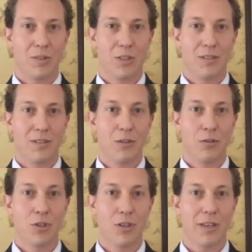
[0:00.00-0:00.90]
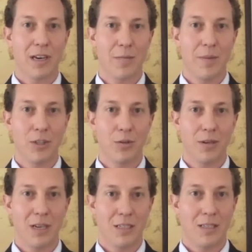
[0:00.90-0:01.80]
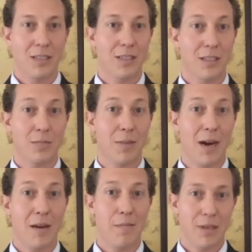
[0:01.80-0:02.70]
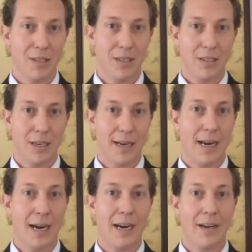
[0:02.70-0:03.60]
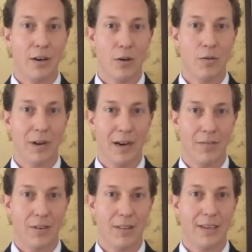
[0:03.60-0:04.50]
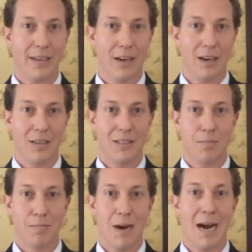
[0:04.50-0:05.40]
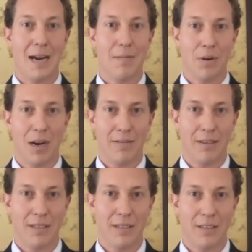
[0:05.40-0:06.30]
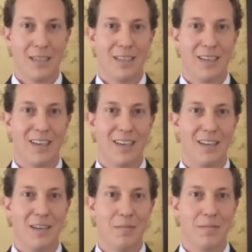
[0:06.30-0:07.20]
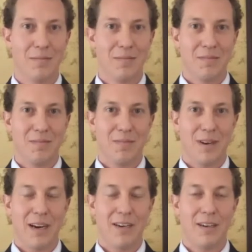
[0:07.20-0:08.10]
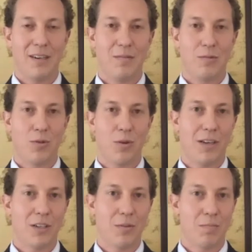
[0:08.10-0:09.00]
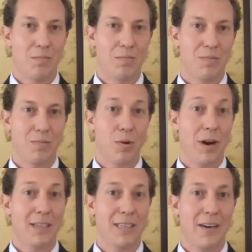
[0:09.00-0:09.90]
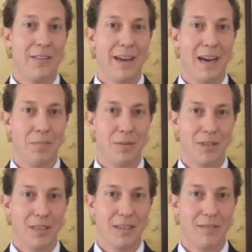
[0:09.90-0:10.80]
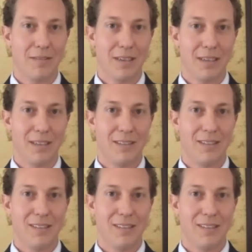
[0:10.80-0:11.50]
usually come into it as, this is my business and I own everything. It's my profit. And try to break down that belief and